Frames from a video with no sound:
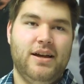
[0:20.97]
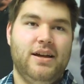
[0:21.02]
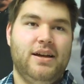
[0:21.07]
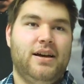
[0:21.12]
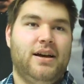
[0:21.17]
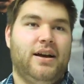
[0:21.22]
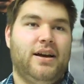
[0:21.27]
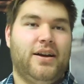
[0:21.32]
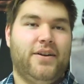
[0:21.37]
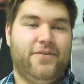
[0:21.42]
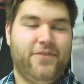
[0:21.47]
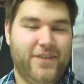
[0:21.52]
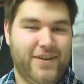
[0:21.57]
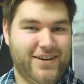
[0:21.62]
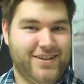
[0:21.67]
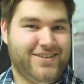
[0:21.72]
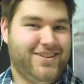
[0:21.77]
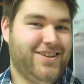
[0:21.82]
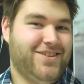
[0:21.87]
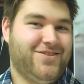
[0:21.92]
I'm going to
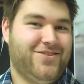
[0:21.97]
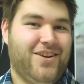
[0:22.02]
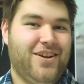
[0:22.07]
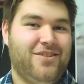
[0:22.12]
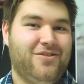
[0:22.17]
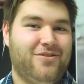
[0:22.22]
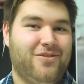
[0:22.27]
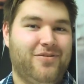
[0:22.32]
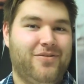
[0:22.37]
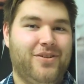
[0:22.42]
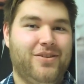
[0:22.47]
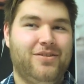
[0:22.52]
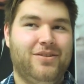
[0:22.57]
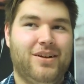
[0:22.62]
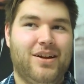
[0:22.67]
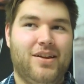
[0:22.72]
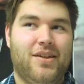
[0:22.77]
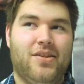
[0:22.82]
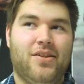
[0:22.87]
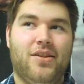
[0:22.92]
finish this trailer review
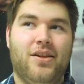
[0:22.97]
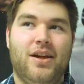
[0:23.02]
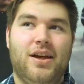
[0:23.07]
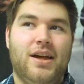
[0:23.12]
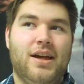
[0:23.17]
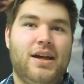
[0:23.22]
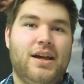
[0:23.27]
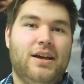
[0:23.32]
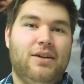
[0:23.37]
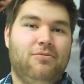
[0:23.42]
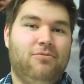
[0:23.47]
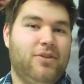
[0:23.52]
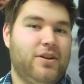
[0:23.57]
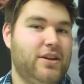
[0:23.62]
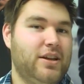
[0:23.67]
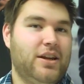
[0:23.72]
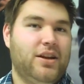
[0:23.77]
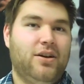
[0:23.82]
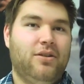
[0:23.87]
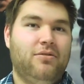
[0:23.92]
because when
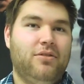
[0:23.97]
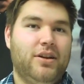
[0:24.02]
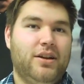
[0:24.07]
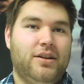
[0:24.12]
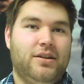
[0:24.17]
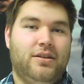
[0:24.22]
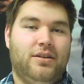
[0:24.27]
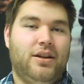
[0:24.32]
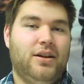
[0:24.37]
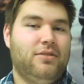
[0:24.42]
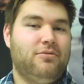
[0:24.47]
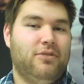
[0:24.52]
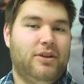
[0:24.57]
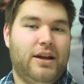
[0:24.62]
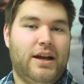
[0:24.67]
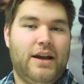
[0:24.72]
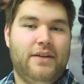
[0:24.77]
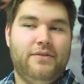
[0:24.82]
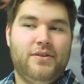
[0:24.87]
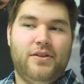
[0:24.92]
you know it, luck would
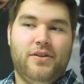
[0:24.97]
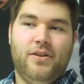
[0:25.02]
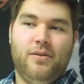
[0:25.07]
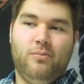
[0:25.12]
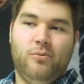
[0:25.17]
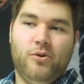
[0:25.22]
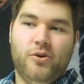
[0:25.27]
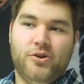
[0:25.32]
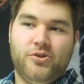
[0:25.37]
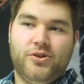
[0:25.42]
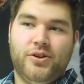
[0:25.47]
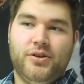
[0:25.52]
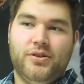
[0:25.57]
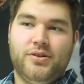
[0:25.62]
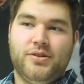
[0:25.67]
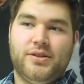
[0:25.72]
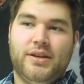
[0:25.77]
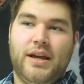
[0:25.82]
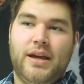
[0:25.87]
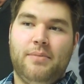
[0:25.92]
have it, some more
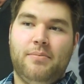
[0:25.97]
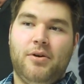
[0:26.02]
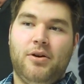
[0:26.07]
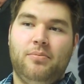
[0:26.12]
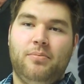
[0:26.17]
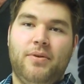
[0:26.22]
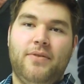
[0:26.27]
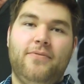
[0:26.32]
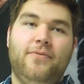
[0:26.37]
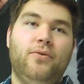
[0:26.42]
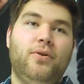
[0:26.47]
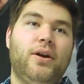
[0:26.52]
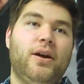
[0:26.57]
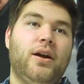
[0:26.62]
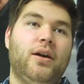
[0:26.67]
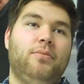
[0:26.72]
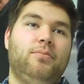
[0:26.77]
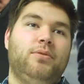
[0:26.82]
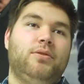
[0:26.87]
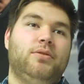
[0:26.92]
trailers came out before I
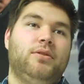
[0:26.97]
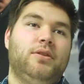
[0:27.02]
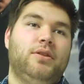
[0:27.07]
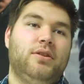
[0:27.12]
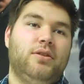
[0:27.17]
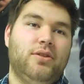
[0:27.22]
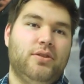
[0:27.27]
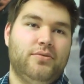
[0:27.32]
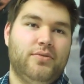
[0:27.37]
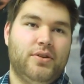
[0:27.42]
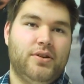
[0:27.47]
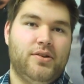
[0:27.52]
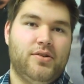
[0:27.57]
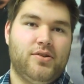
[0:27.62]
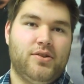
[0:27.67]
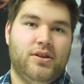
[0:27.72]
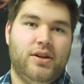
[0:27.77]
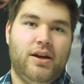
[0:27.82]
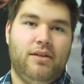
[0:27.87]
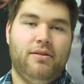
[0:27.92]
uploaded the old video,
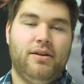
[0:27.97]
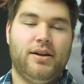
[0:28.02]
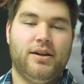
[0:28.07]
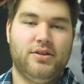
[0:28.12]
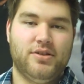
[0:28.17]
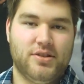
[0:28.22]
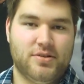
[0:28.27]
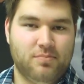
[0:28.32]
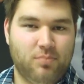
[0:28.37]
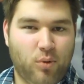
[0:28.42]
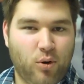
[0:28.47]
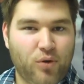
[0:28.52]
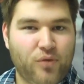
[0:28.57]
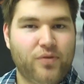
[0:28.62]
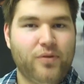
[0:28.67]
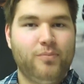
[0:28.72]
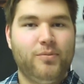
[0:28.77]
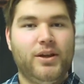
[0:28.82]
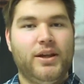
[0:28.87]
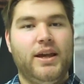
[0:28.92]
so now I can just
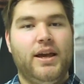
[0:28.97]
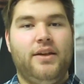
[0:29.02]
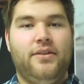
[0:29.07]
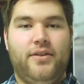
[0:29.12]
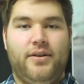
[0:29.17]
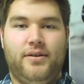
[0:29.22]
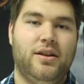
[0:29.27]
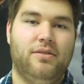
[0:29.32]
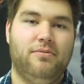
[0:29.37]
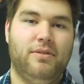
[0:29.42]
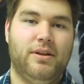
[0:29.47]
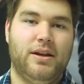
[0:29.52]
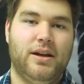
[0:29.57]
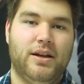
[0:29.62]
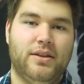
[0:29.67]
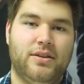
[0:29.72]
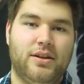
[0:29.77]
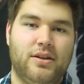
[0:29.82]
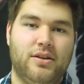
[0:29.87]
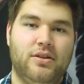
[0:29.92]
morph them together. So we
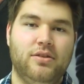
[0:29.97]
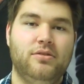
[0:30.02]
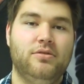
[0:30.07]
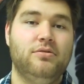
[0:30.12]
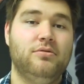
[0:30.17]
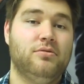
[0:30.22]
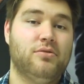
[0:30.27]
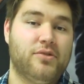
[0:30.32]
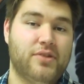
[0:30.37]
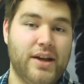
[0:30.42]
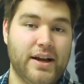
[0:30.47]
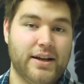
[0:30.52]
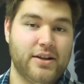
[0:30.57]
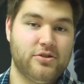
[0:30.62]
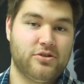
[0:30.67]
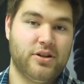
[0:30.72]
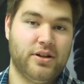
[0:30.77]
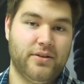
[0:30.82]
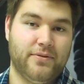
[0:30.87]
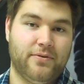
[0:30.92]
got the new second
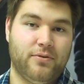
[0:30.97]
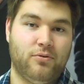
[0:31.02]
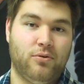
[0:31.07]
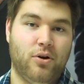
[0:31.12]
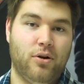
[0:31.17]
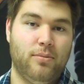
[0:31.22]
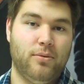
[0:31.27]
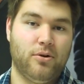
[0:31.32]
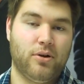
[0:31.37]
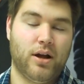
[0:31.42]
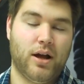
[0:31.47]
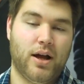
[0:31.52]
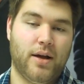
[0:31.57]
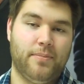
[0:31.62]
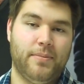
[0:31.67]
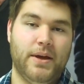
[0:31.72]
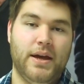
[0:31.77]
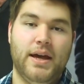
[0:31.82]
trailer for Robocop.